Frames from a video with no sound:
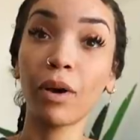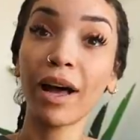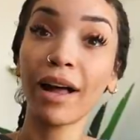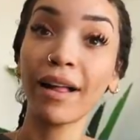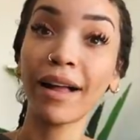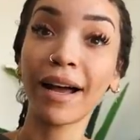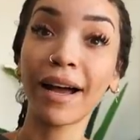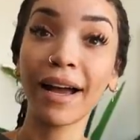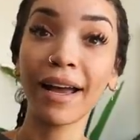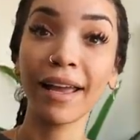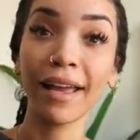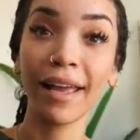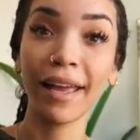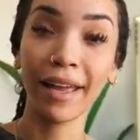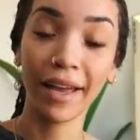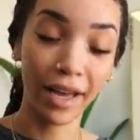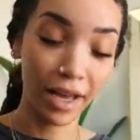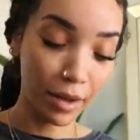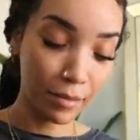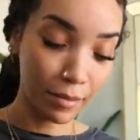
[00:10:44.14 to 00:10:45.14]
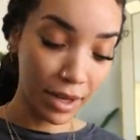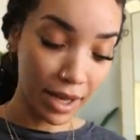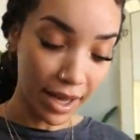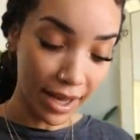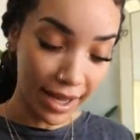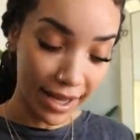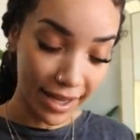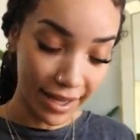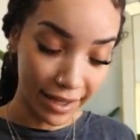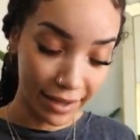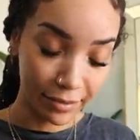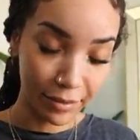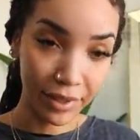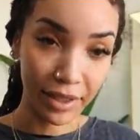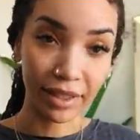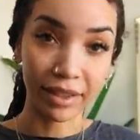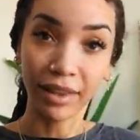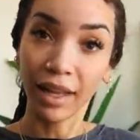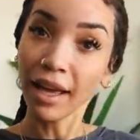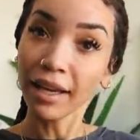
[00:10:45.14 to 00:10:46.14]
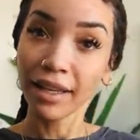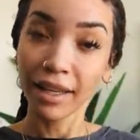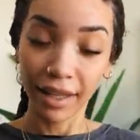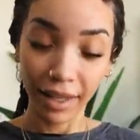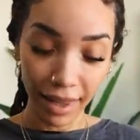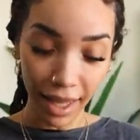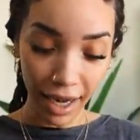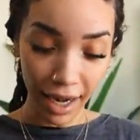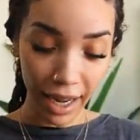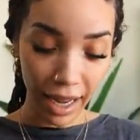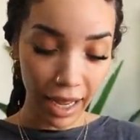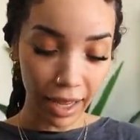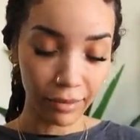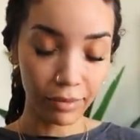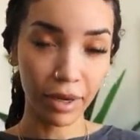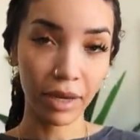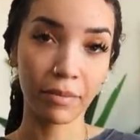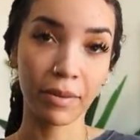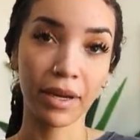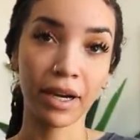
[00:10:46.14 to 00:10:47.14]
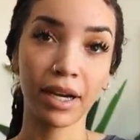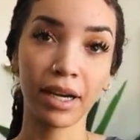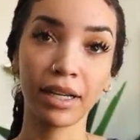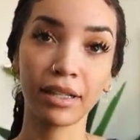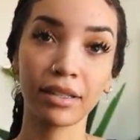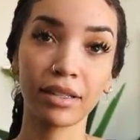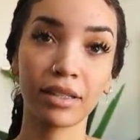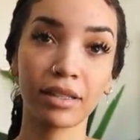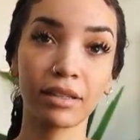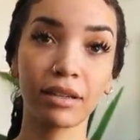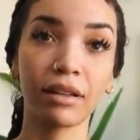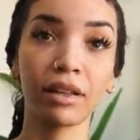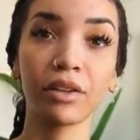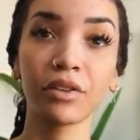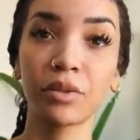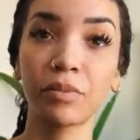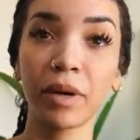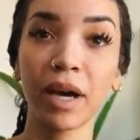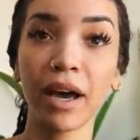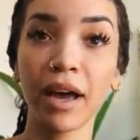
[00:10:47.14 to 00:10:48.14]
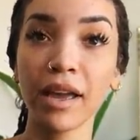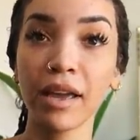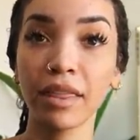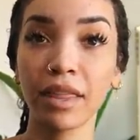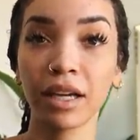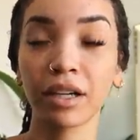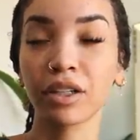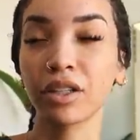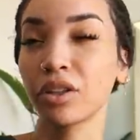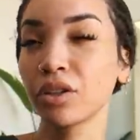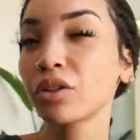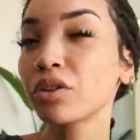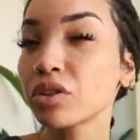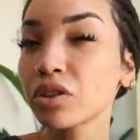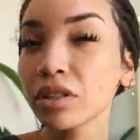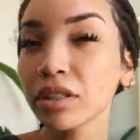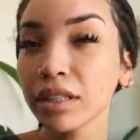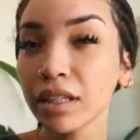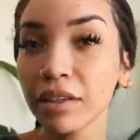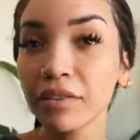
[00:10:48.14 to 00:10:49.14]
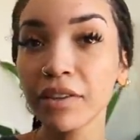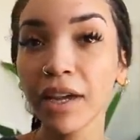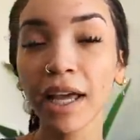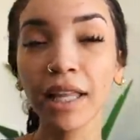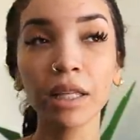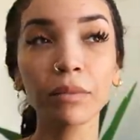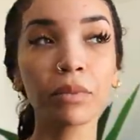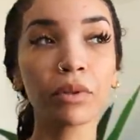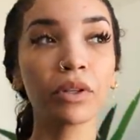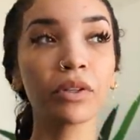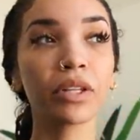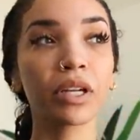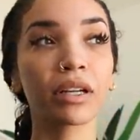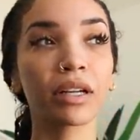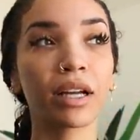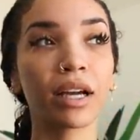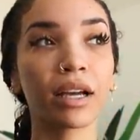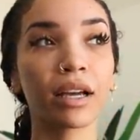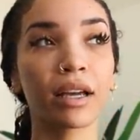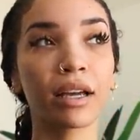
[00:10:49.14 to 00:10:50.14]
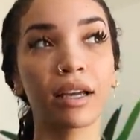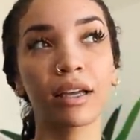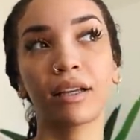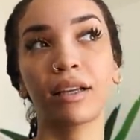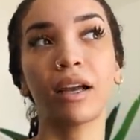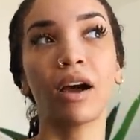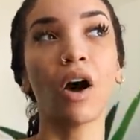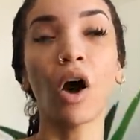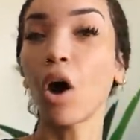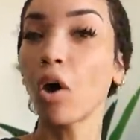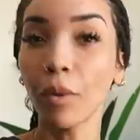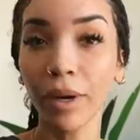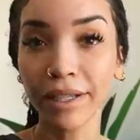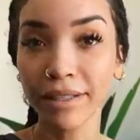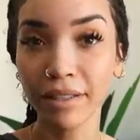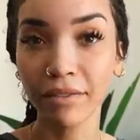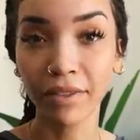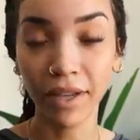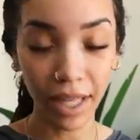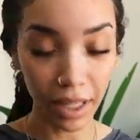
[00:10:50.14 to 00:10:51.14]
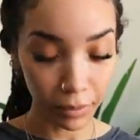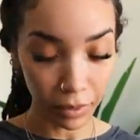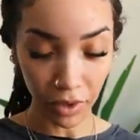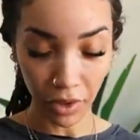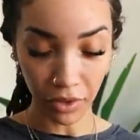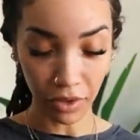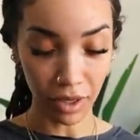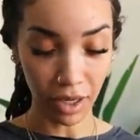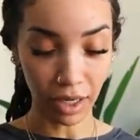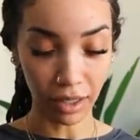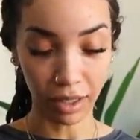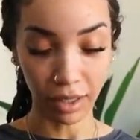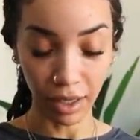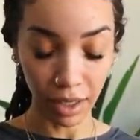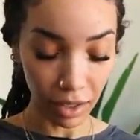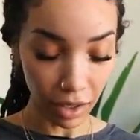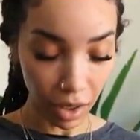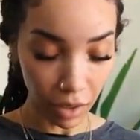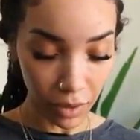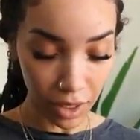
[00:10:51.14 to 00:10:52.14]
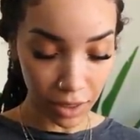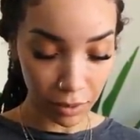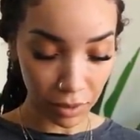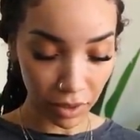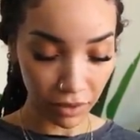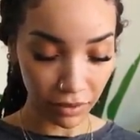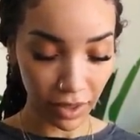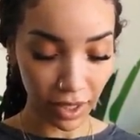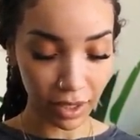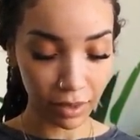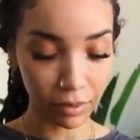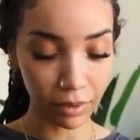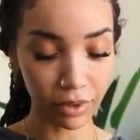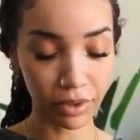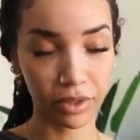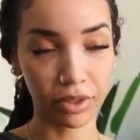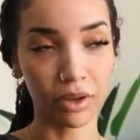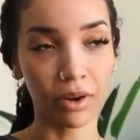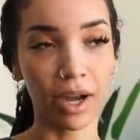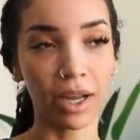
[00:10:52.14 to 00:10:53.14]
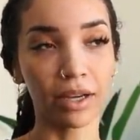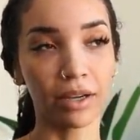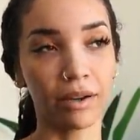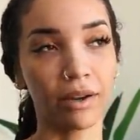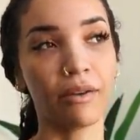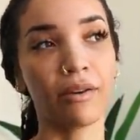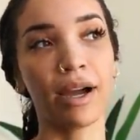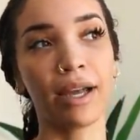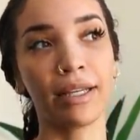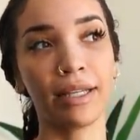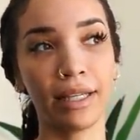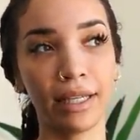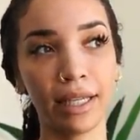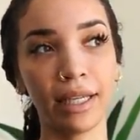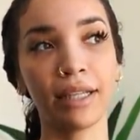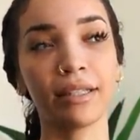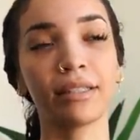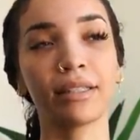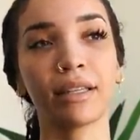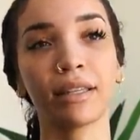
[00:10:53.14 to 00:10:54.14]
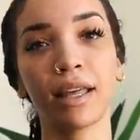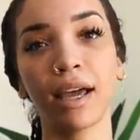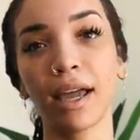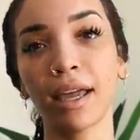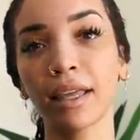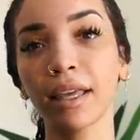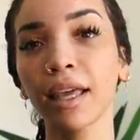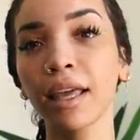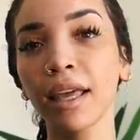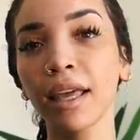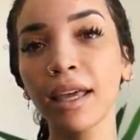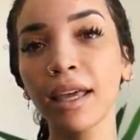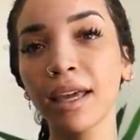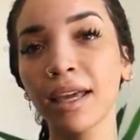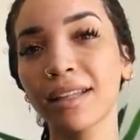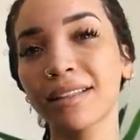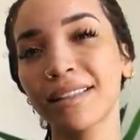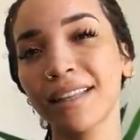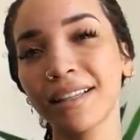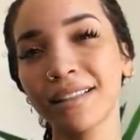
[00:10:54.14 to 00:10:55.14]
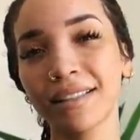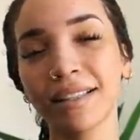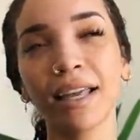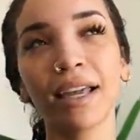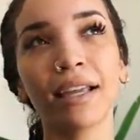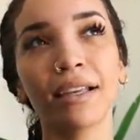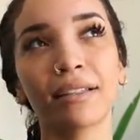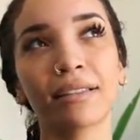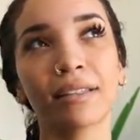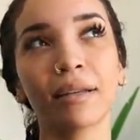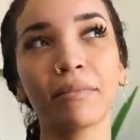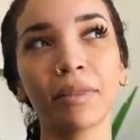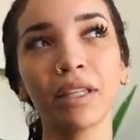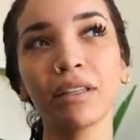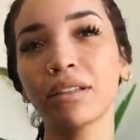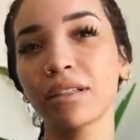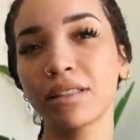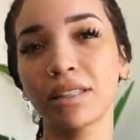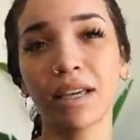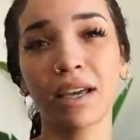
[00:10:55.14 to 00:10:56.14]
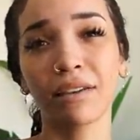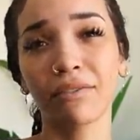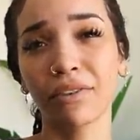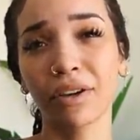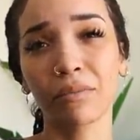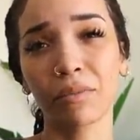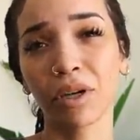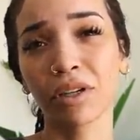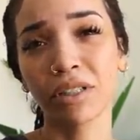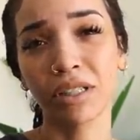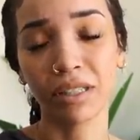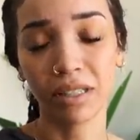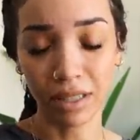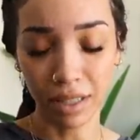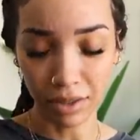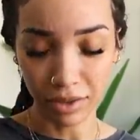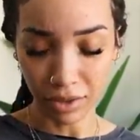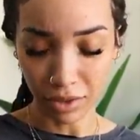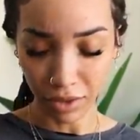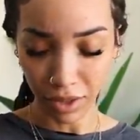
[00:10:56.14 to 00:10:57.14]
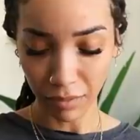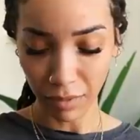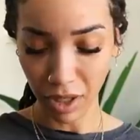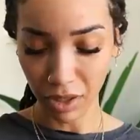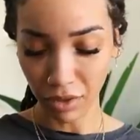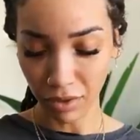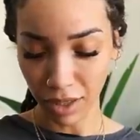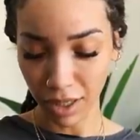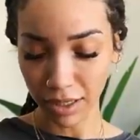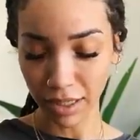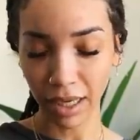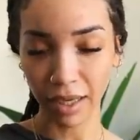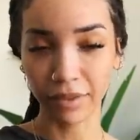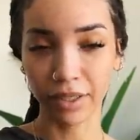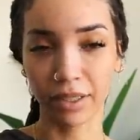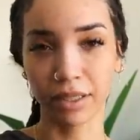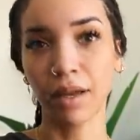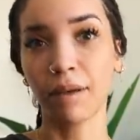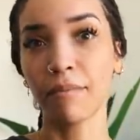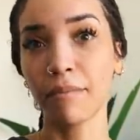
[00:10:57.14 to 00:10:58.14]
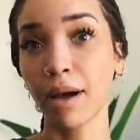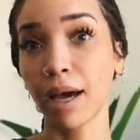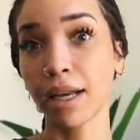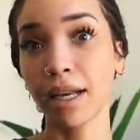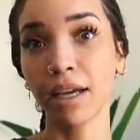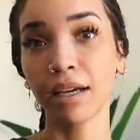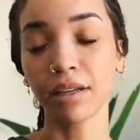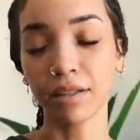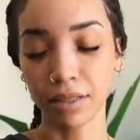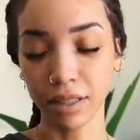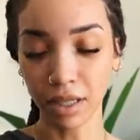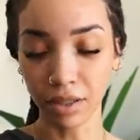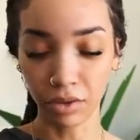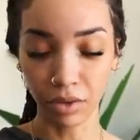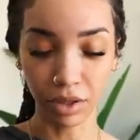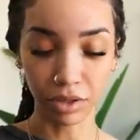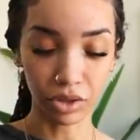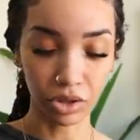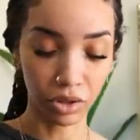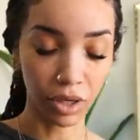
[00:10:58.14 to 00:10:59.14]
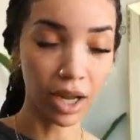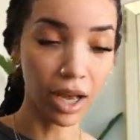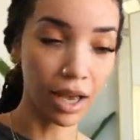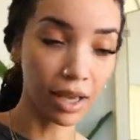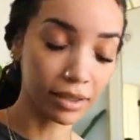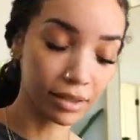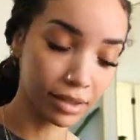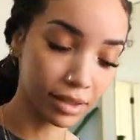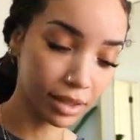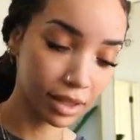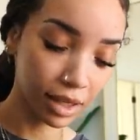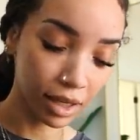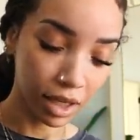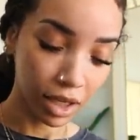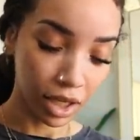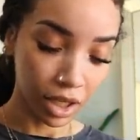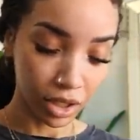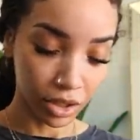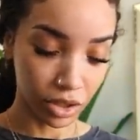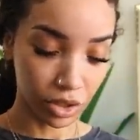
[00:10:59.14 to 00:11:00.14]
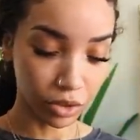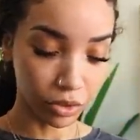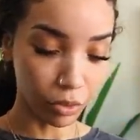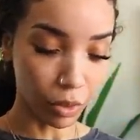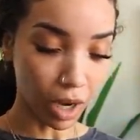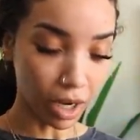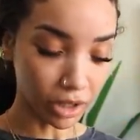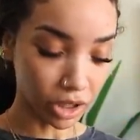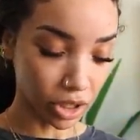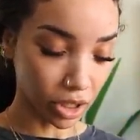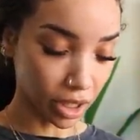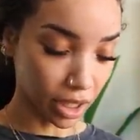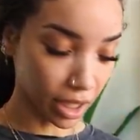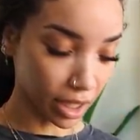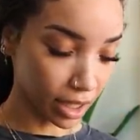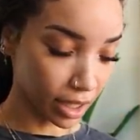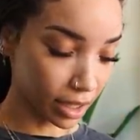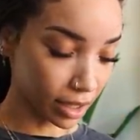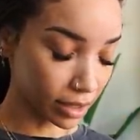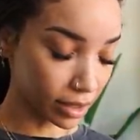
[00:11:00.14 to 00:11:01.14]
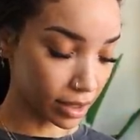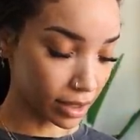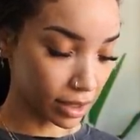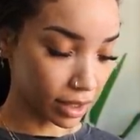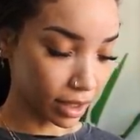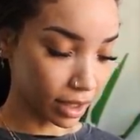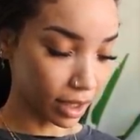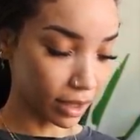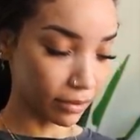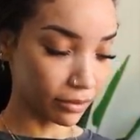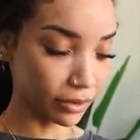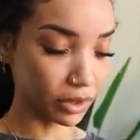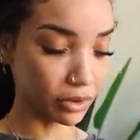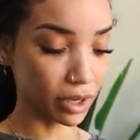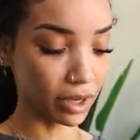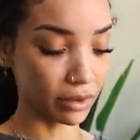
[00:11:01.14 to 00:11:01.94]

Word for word: while I am um, lucky that I have my parents close by and they're usually available, they're not always available and they're not gonna always be available so I know I need to like it's it's like something good to have for emergencies you know what I mean you need to have somebody else that you can trust to watch your kids if you